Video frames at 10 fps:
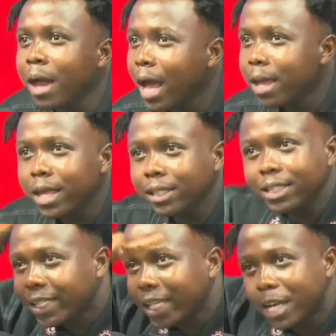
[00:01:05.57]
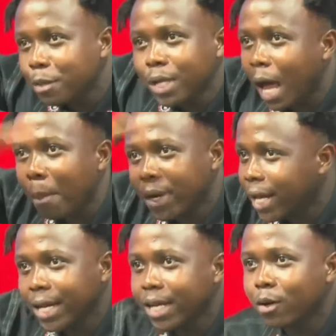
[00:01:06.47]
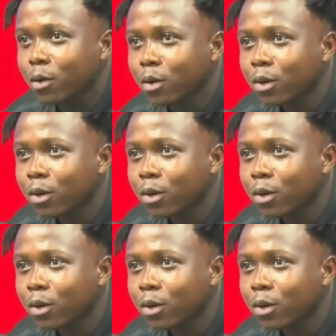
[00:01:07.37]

And there you dey tani bi American dey no.